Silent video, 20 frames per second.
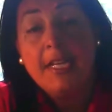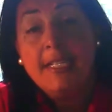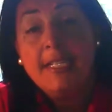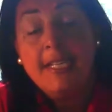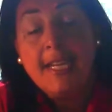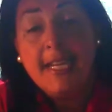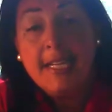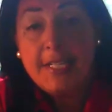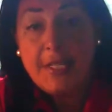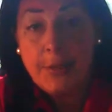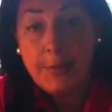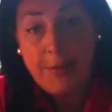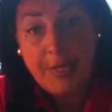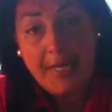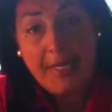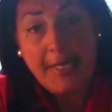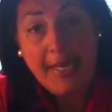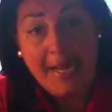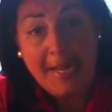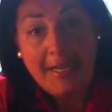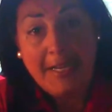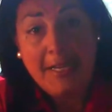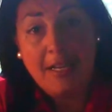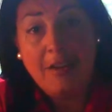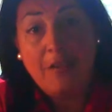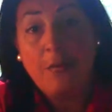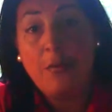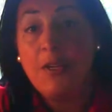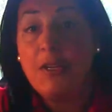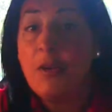Today's our deadline, and
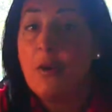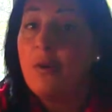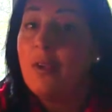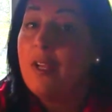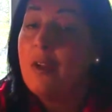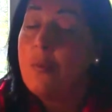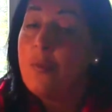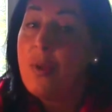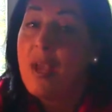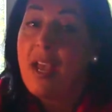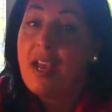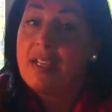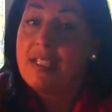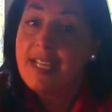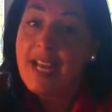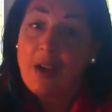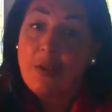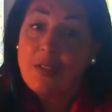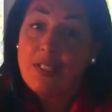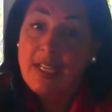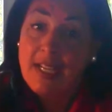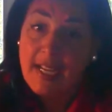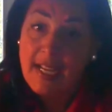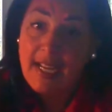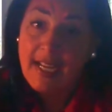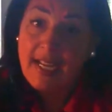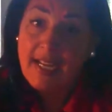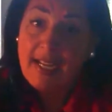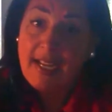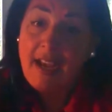if we don't get them passed out
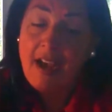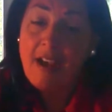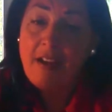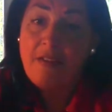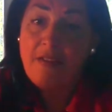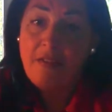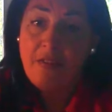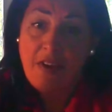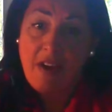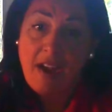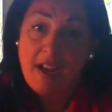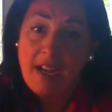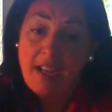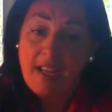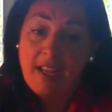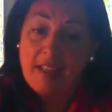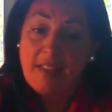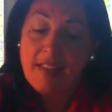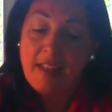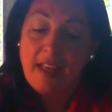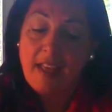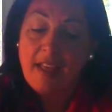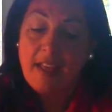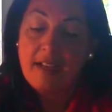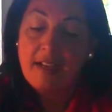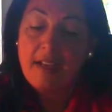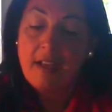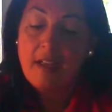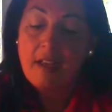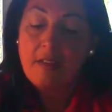today on Friday,
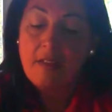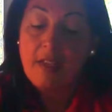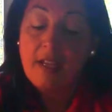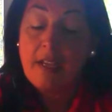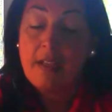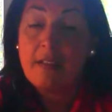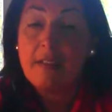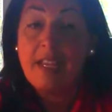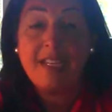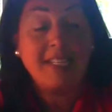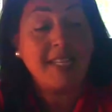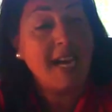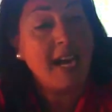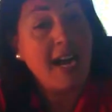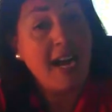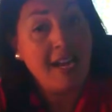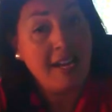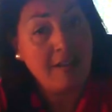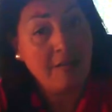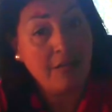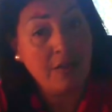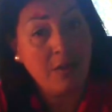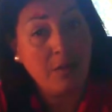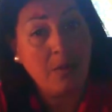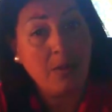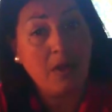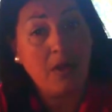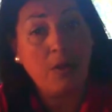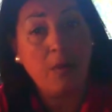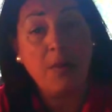then uh, they, they die, if you
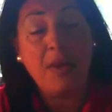will.